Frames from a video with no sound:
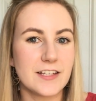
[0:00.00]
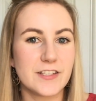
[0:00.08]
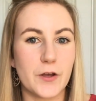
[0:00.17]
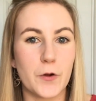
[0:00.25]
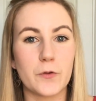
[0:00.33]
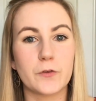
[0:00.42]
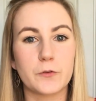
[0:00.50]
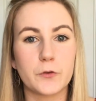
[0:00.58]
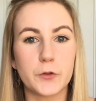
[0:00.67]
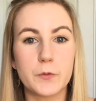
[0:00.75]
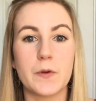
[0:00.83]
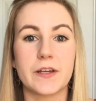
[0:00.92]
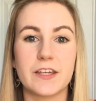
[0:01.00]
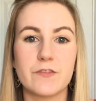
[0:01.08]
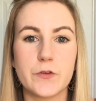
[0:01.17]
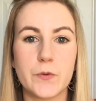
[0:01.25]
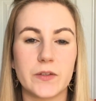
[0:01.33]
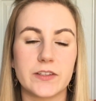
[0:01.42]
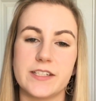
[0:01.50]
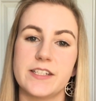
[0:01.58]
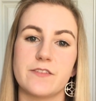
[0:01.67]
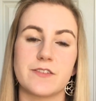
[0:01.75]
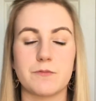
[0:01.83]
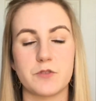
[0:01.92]
So crew will give you a
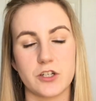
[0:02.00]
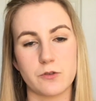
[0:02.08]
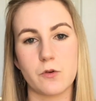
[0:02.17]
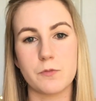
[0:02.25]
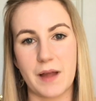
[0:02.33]
list of some general